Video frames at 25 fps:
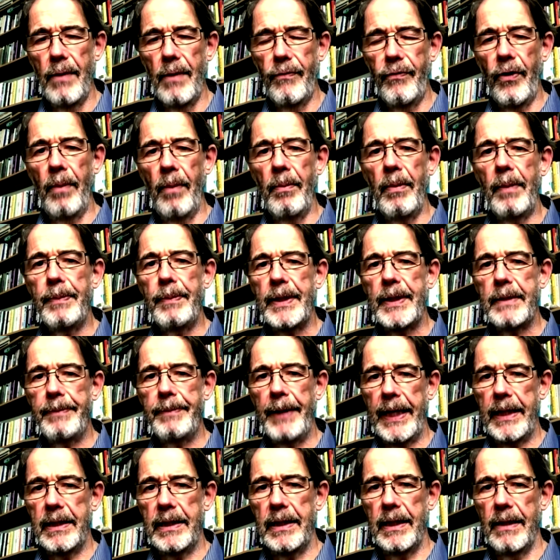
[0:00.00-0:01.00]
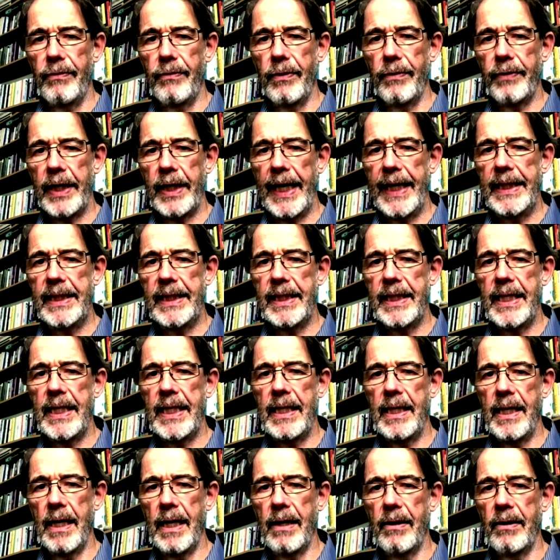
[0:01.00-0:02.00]
From the perspective of an
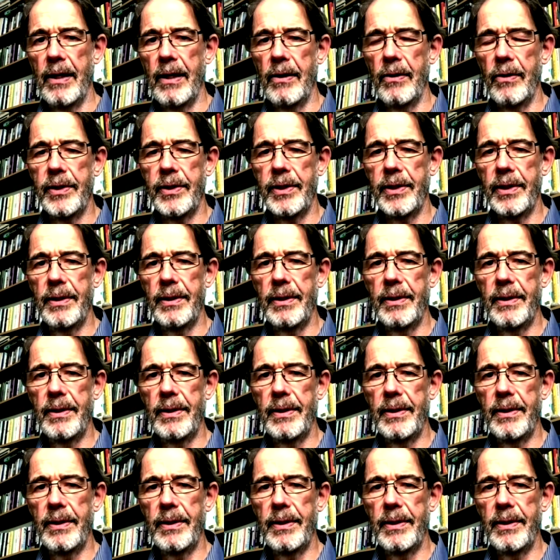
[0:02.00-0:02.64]
18-year-old